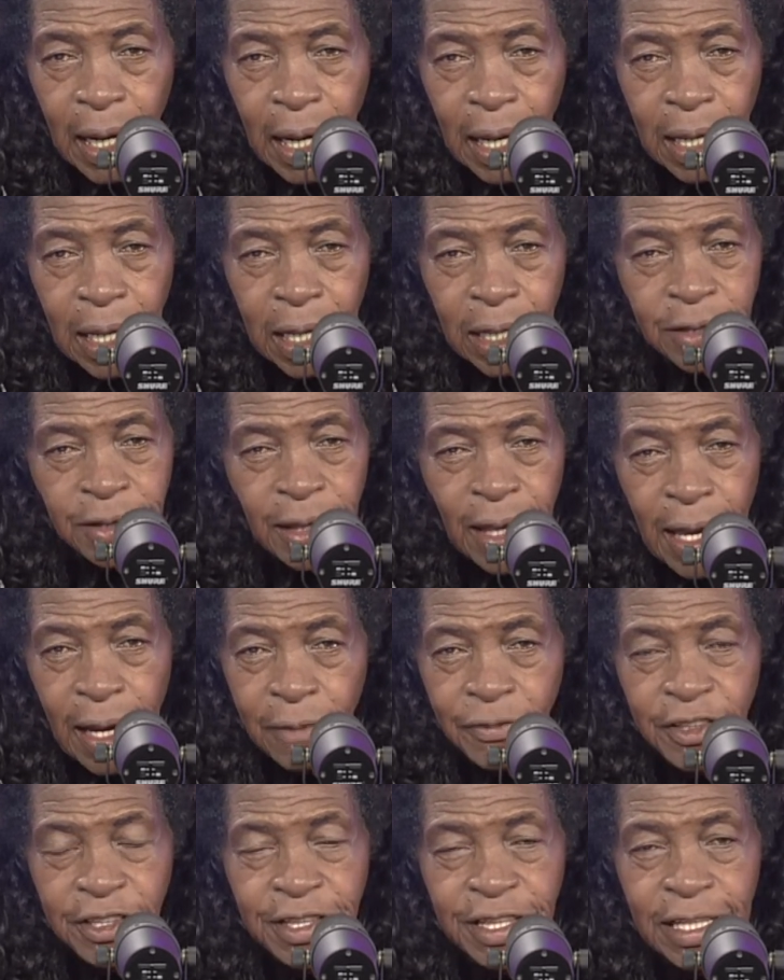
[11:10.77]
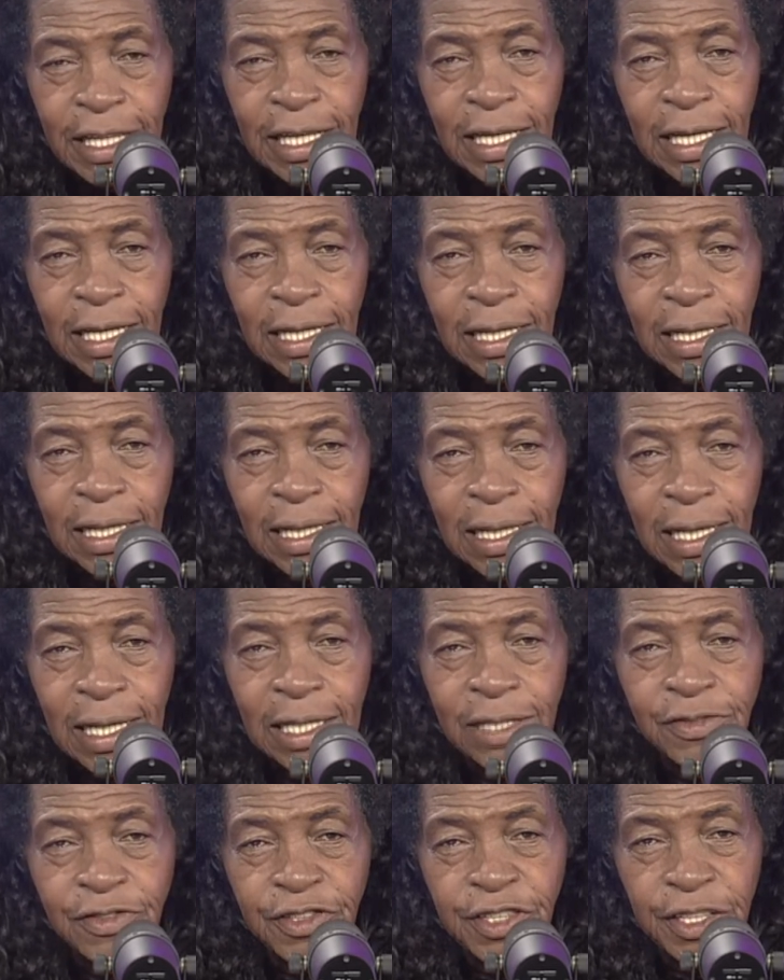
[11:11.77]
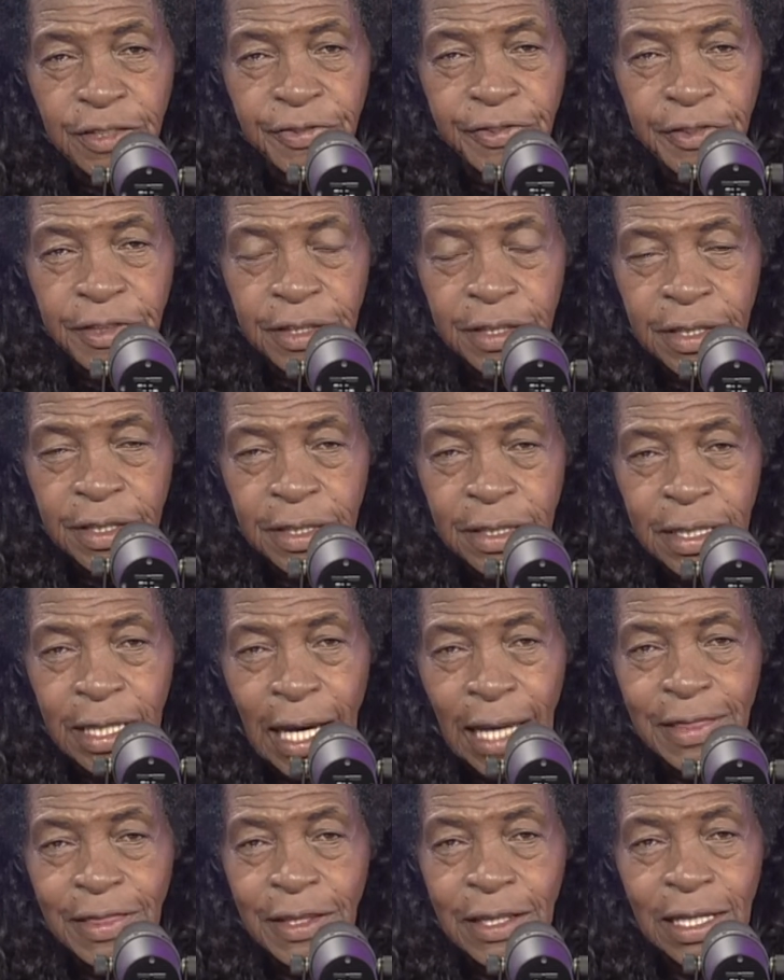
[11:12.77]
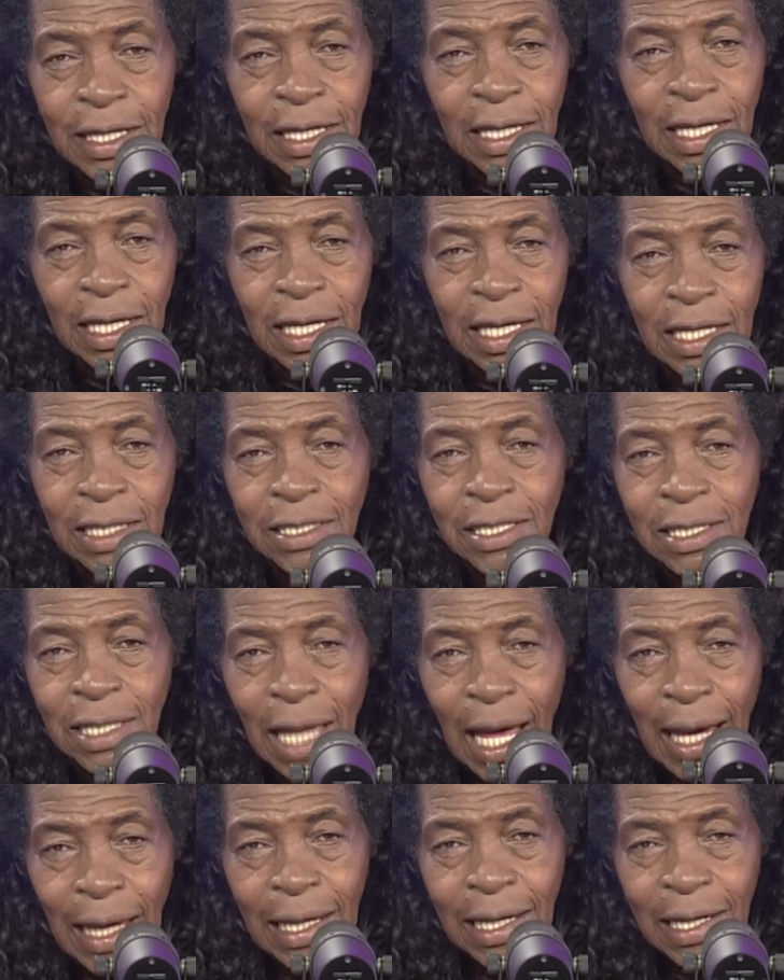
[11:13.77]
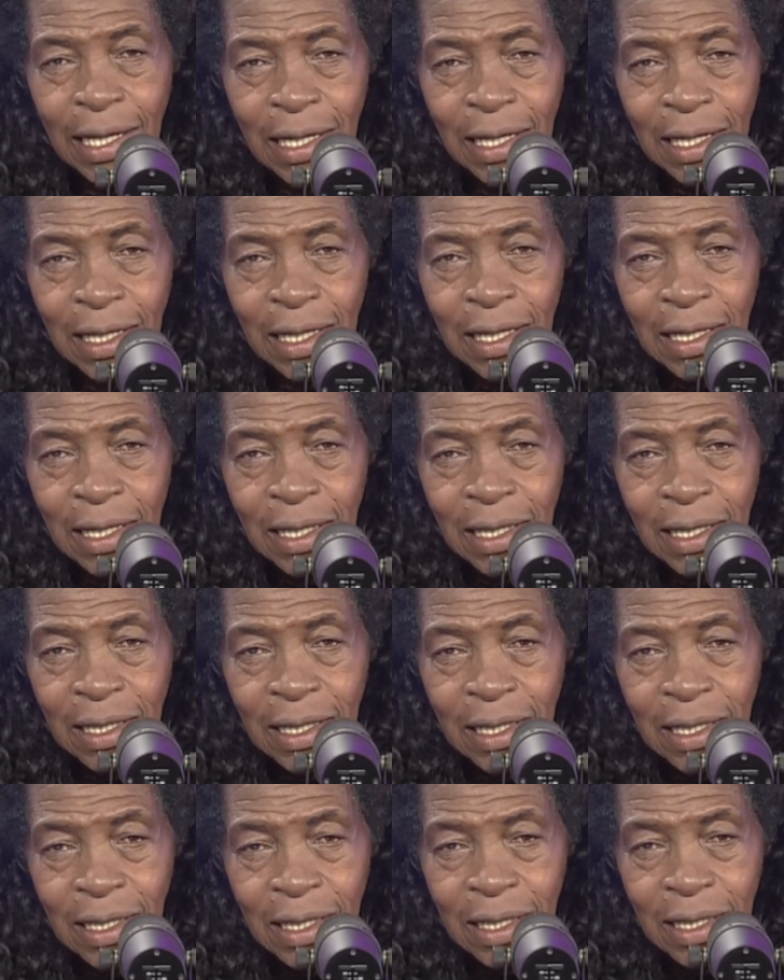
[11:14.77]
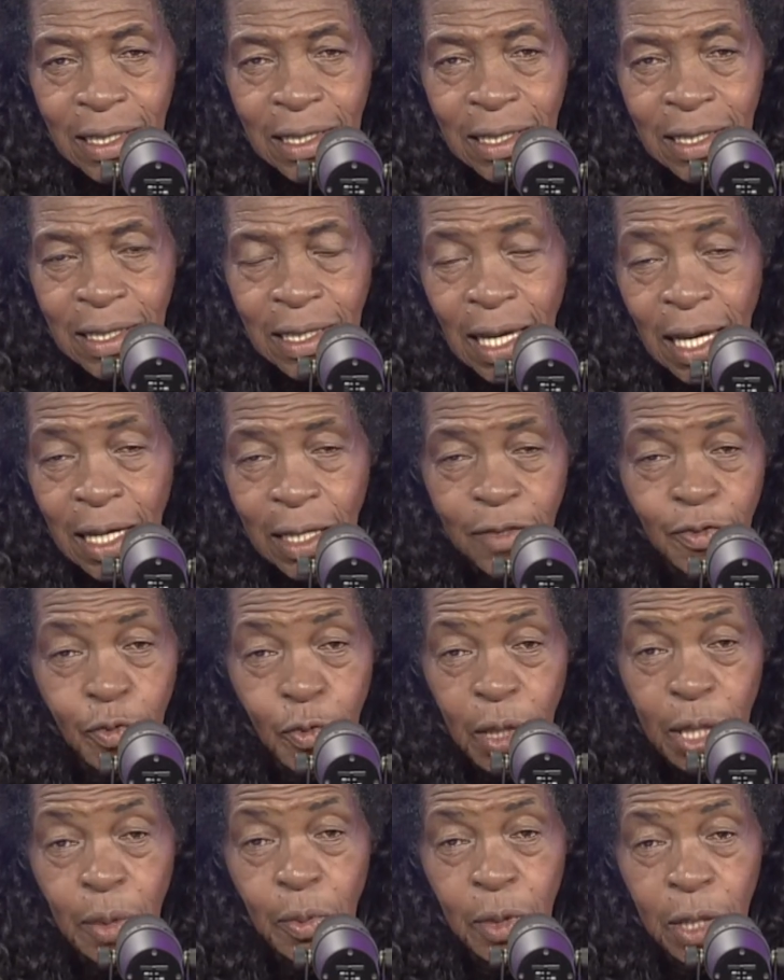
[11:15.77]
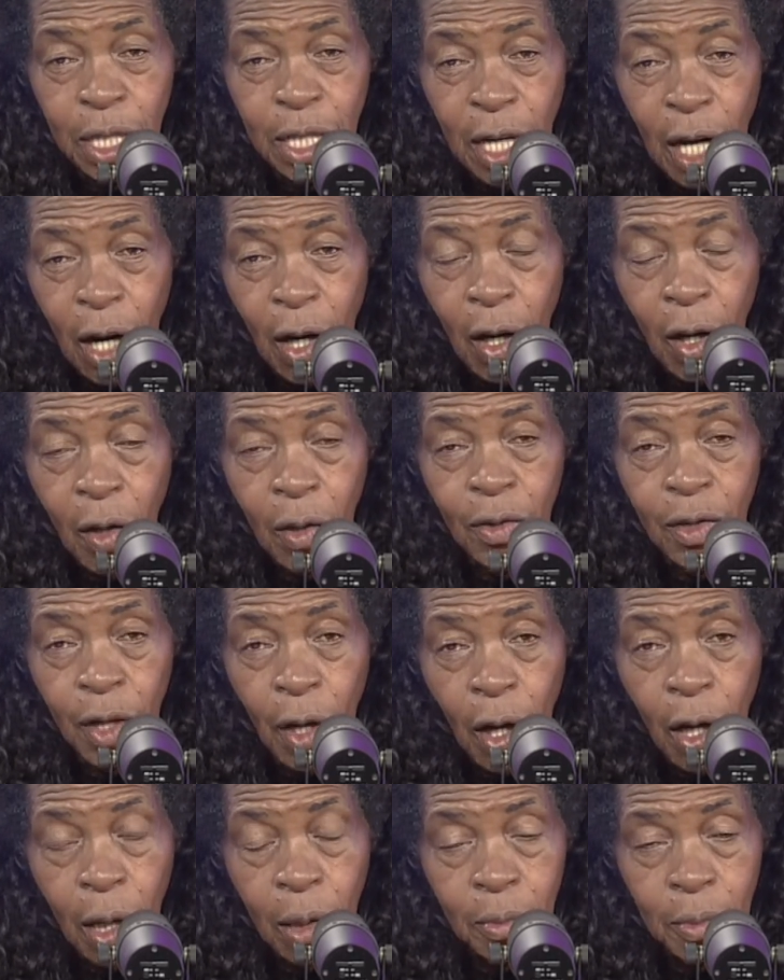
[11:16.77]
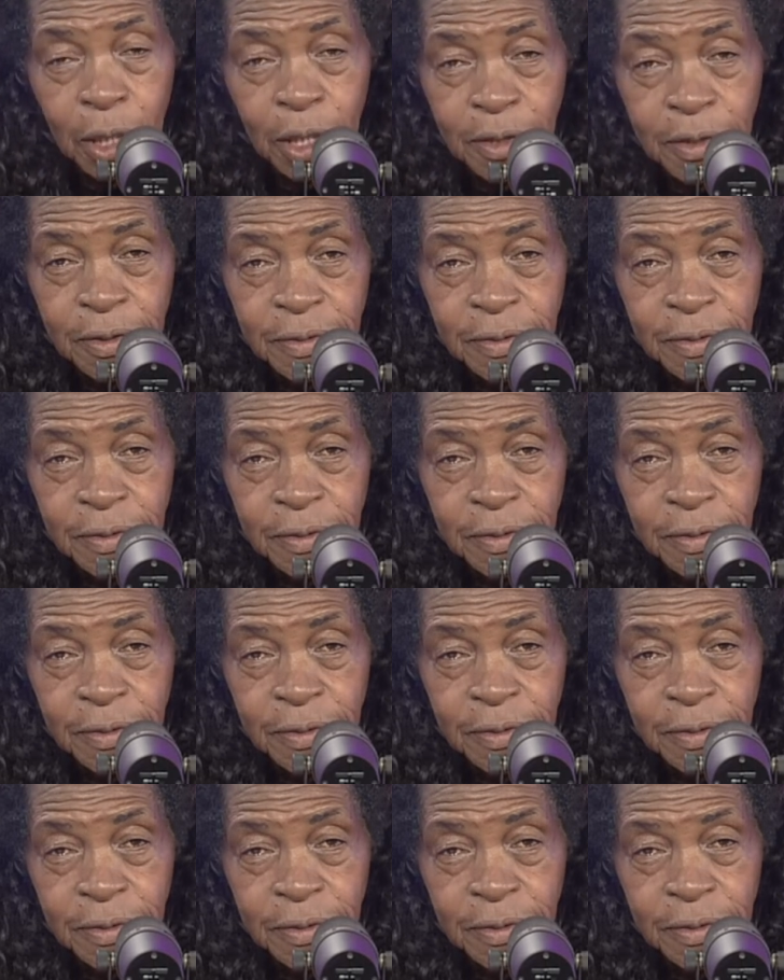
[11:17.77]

it's everything is different. Nothing is like as we would call normal.